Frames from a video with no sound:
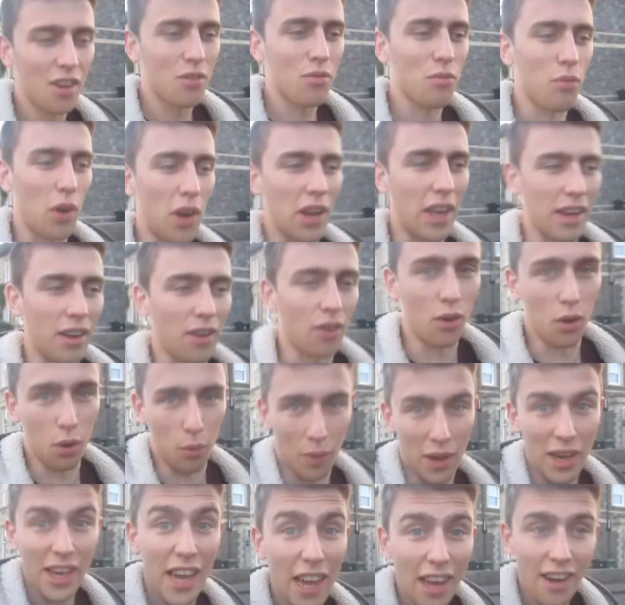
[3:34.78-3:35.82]
running all
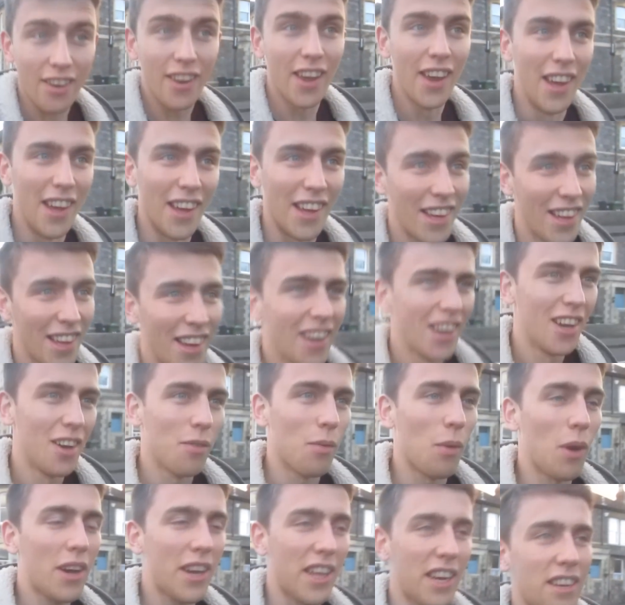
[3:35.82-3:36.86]
weekend,
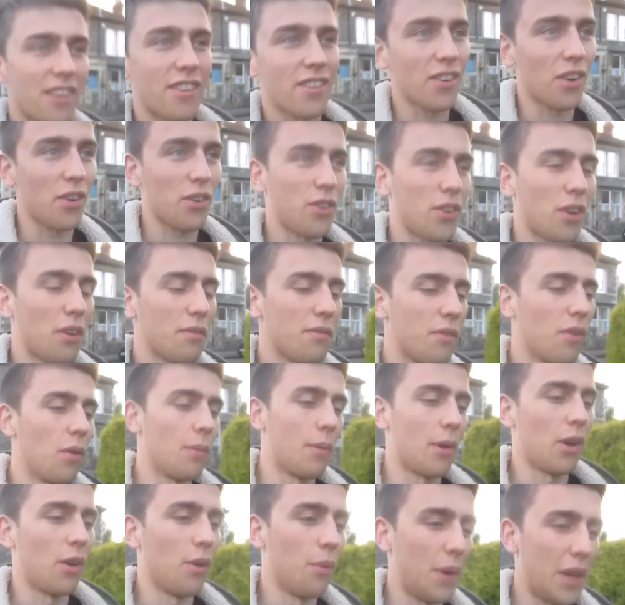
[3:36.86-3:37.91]
working its socks off for
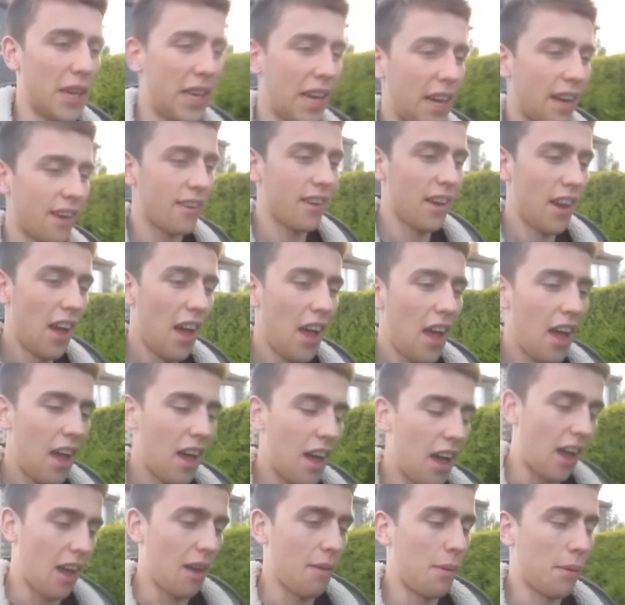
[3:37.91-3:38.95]
me all weekend.
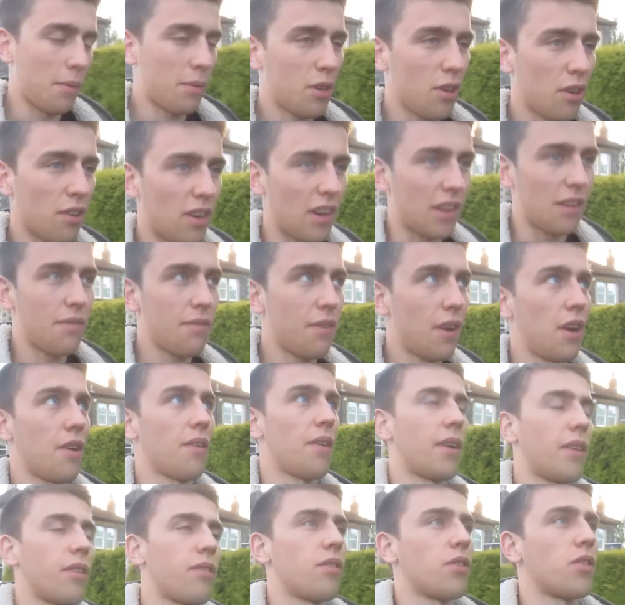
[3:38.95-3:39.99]
I'm currently
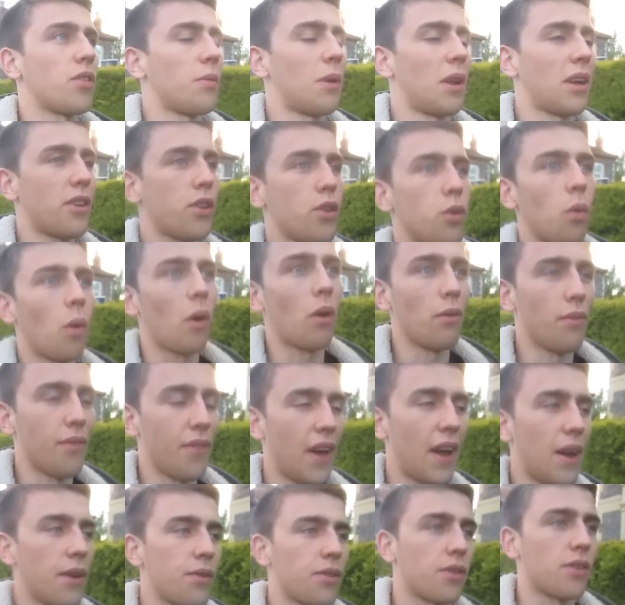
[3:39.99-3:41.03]
firing through some like
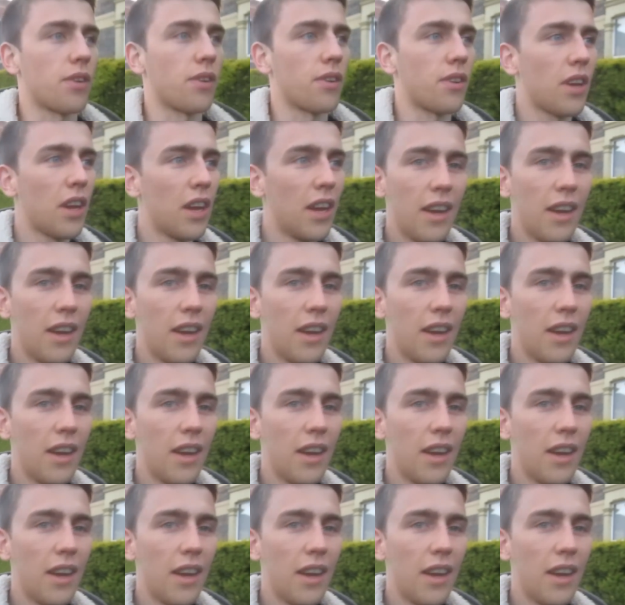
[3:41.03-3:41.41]
12,000